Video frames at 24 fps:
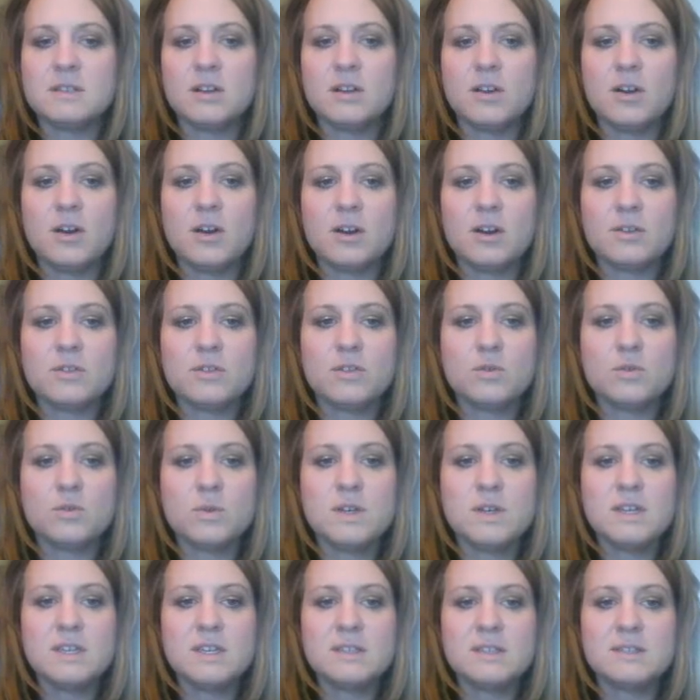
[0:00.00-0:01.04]
there are
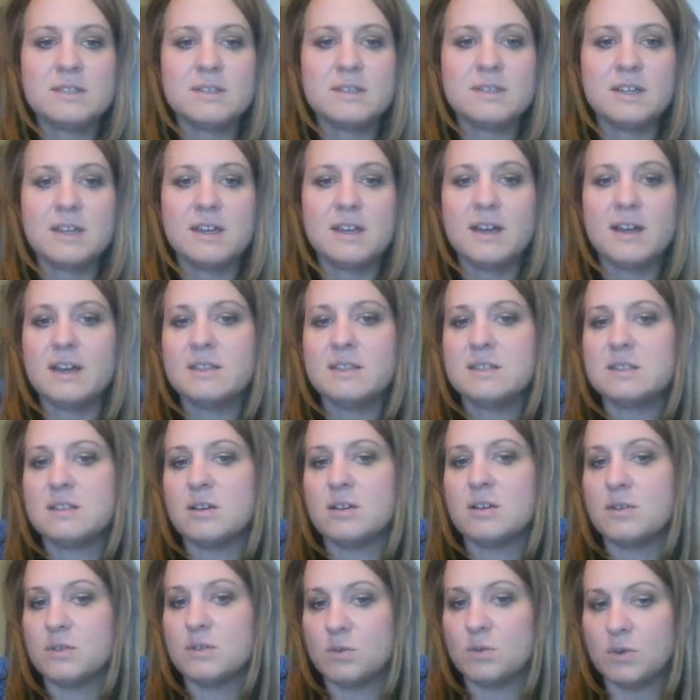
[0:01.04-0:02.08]
3 study guides,
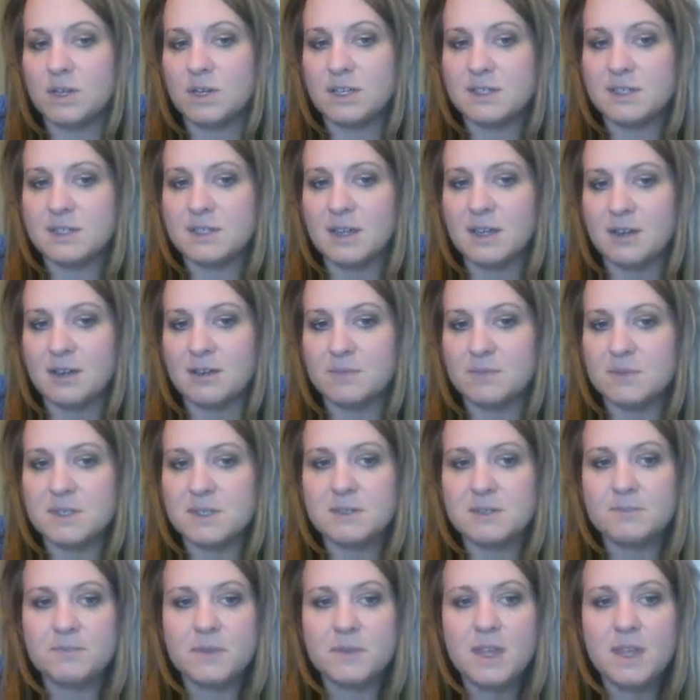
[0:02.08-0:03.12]
there are 3
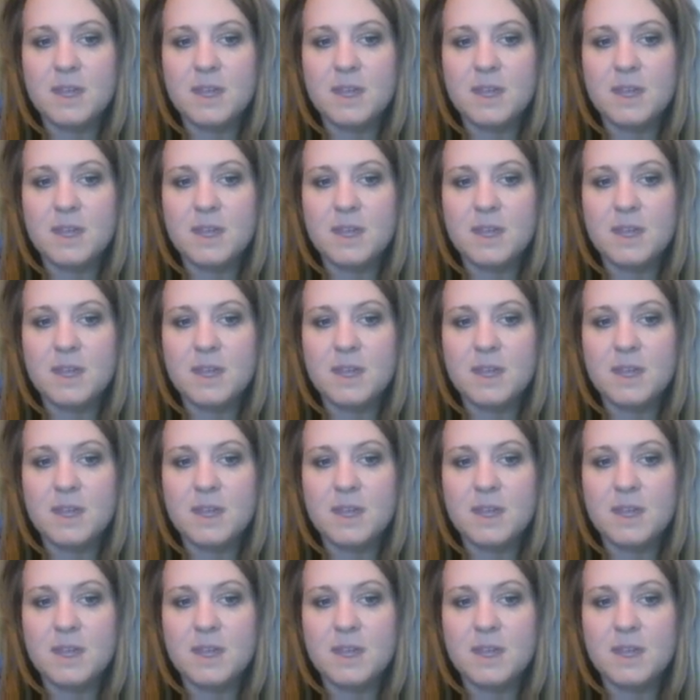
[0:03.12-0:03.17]
exams.